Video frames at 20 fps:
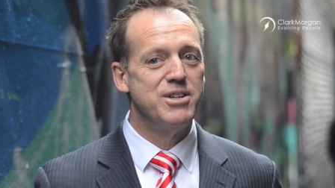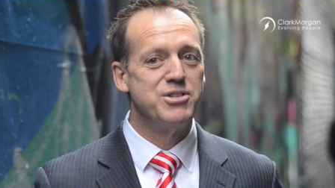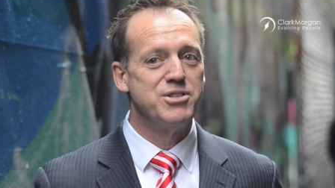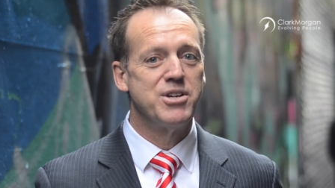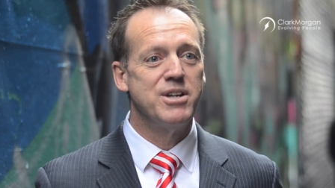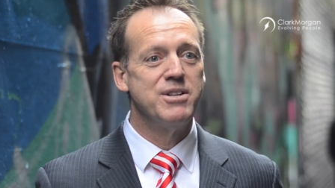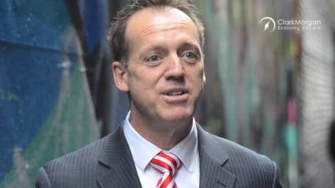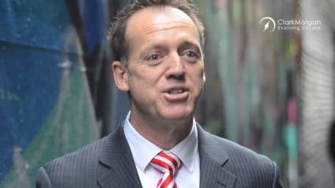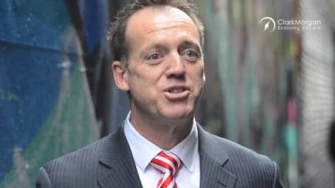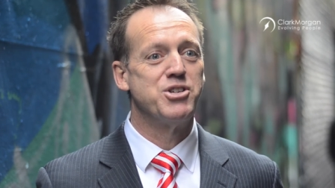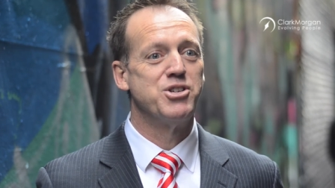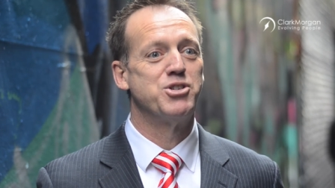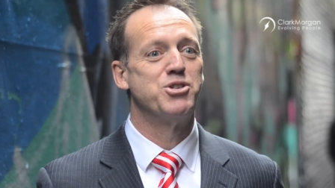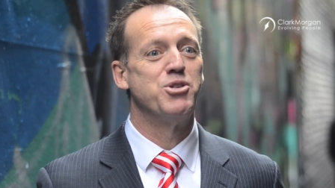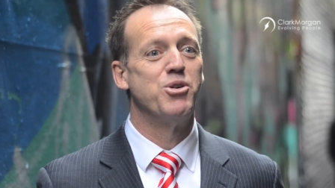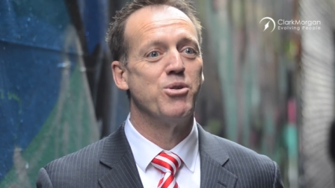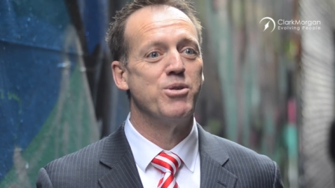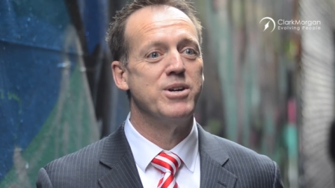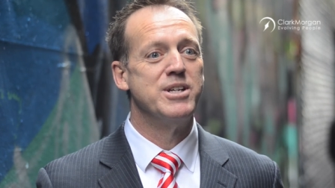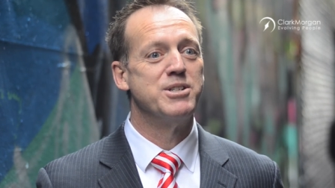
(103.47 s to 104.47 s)
So this
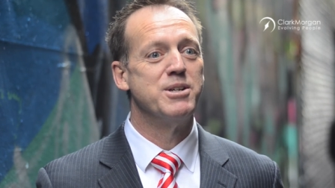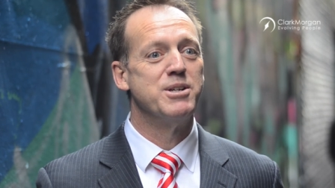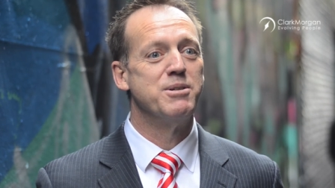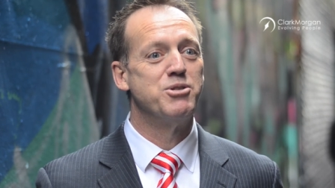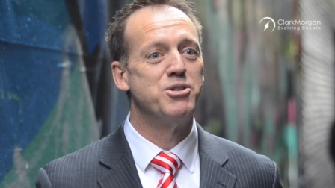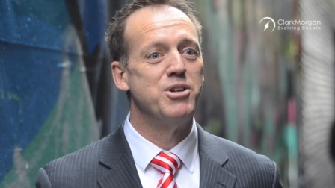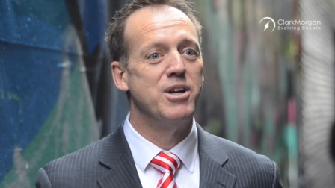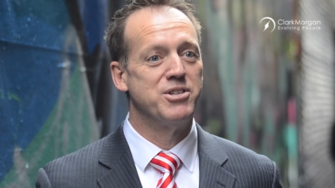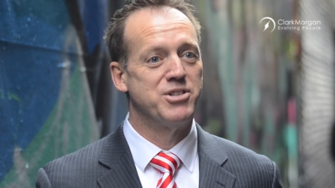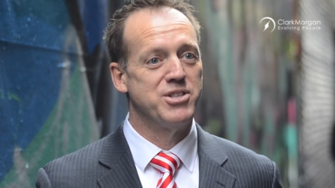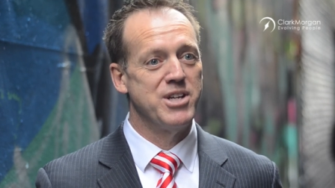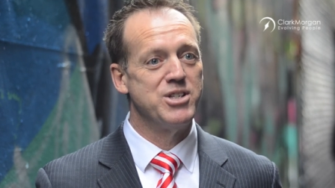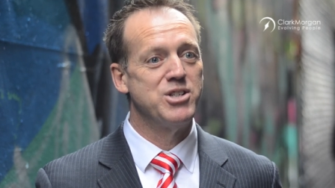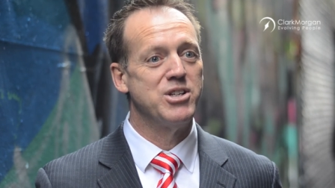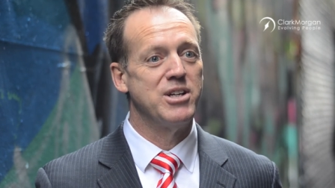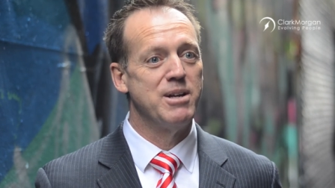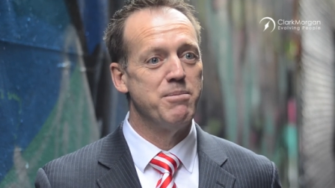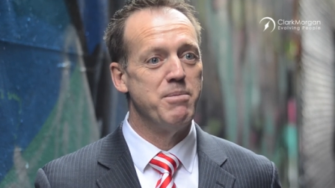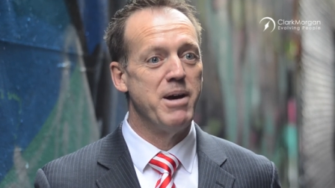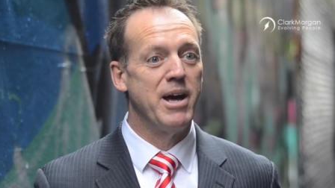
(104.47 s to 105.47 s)
story is
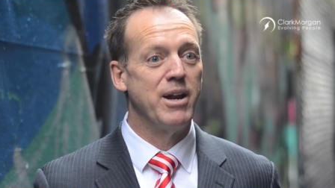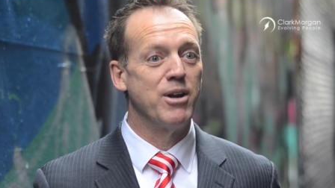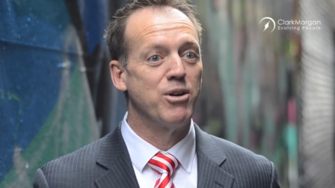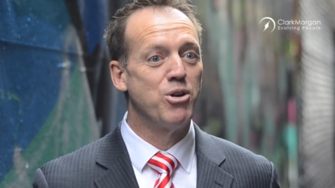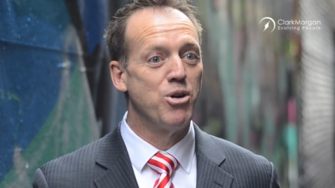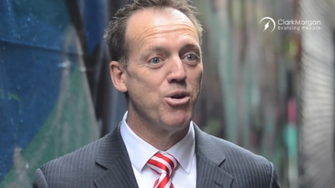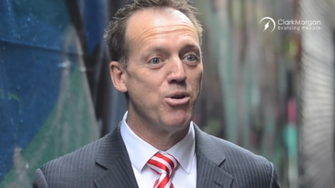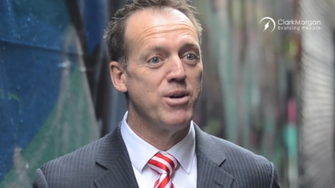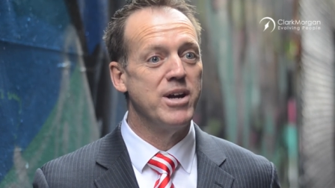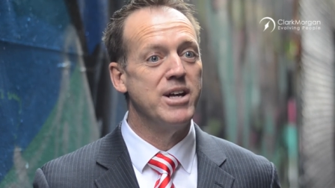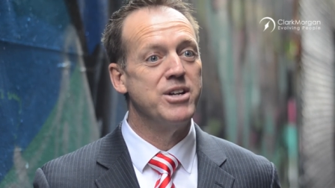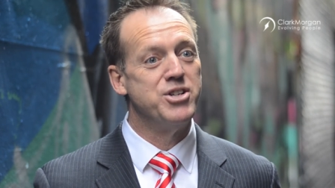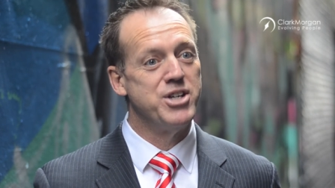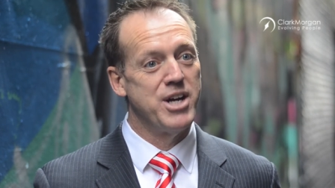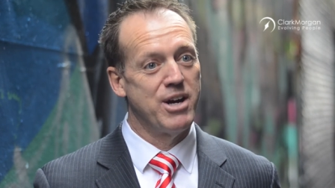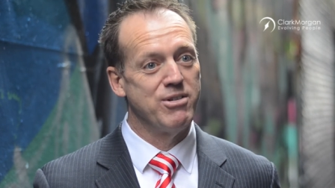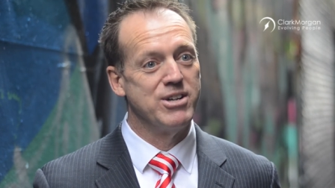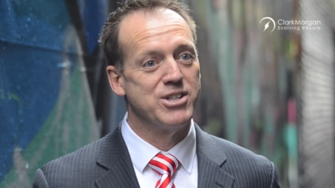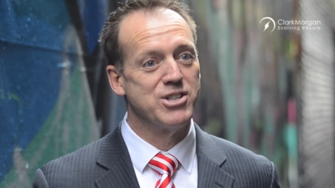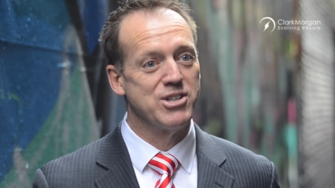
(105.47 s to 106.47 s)
essentially about a Koorie and
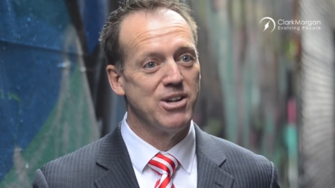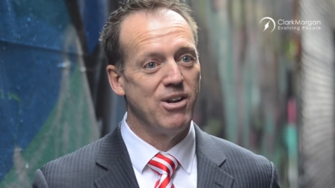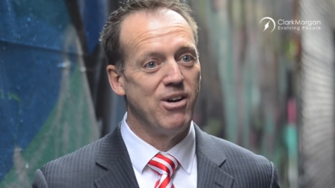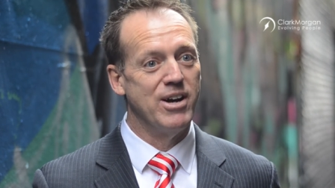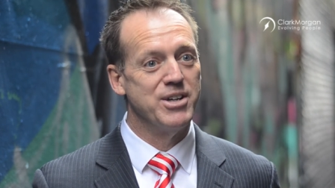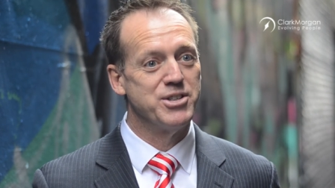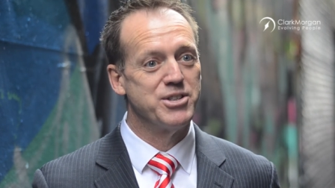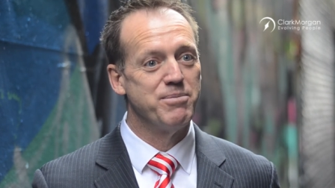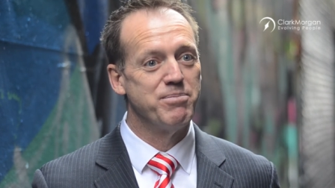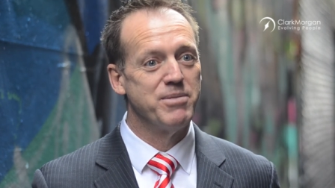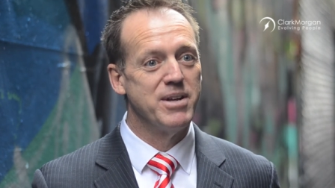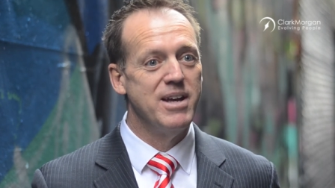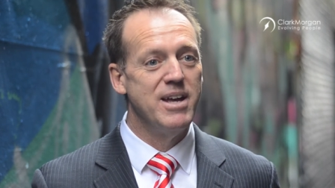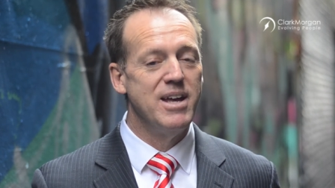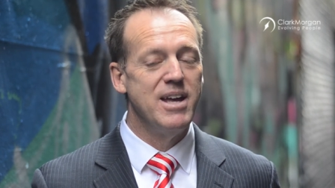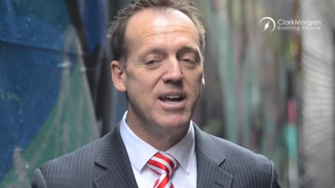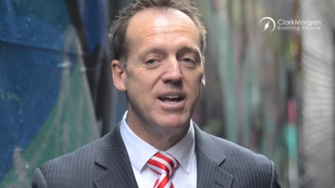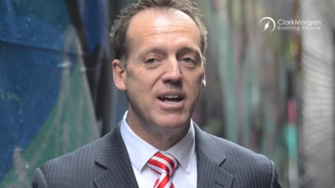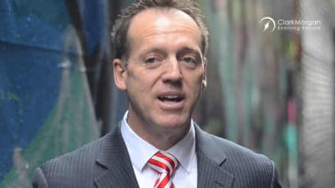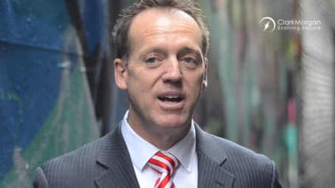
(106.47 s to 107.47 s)
cherry slice.
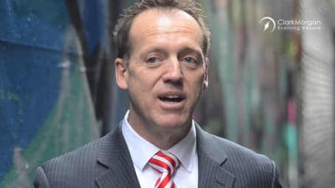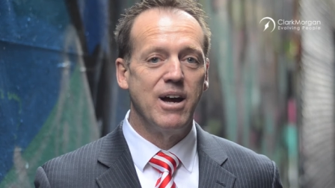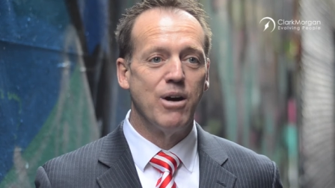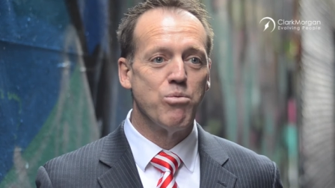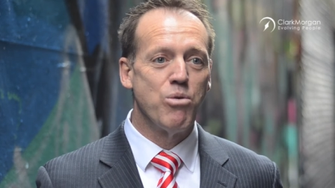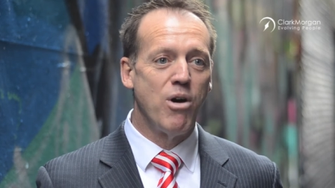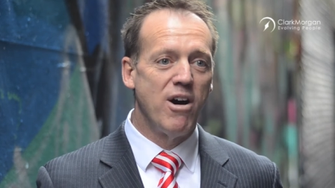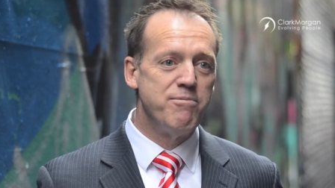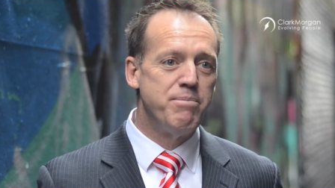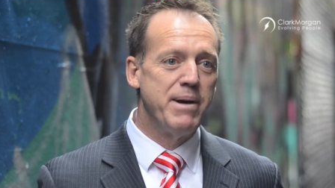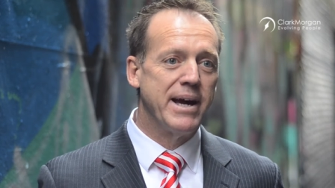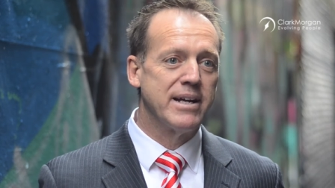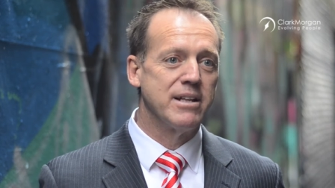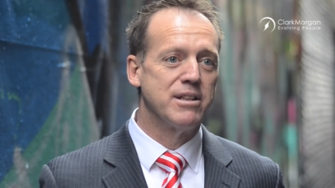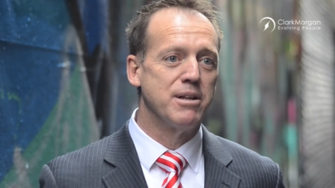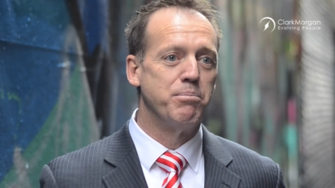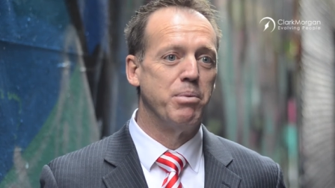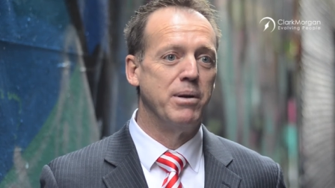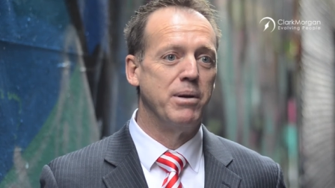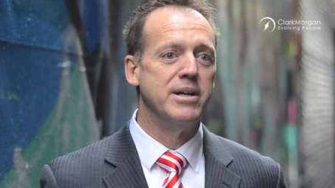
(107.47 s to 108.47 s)
Right back
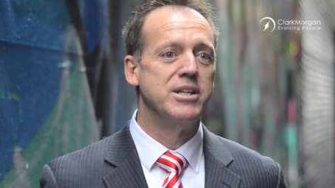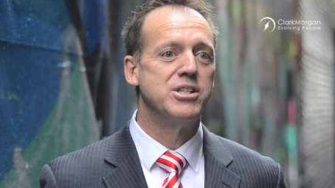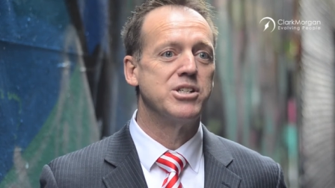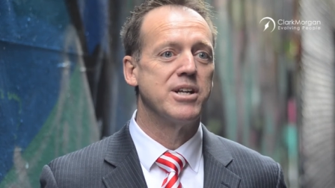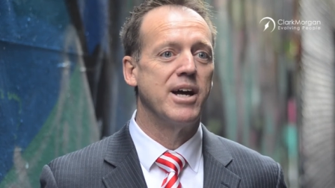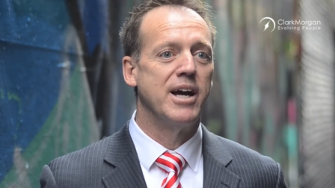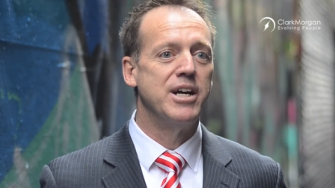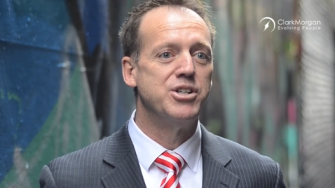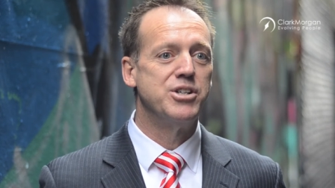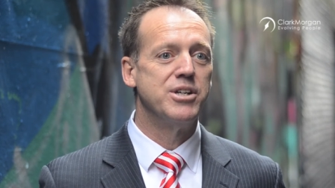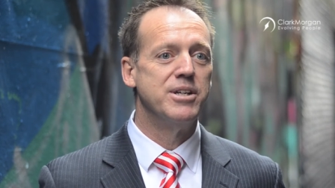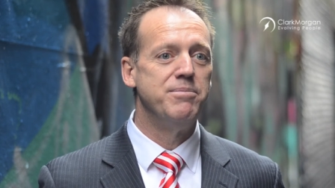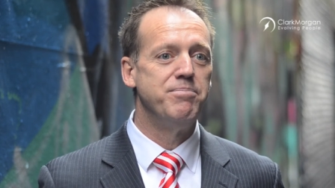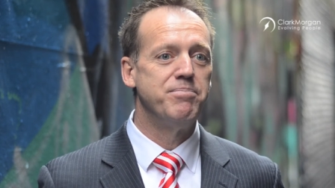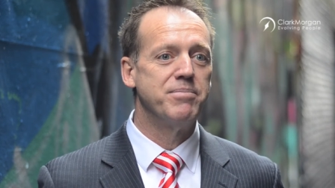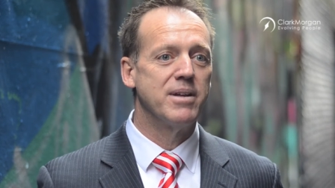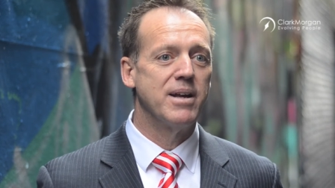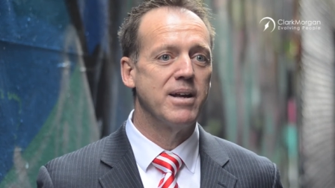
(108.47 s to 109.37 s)
at the police station,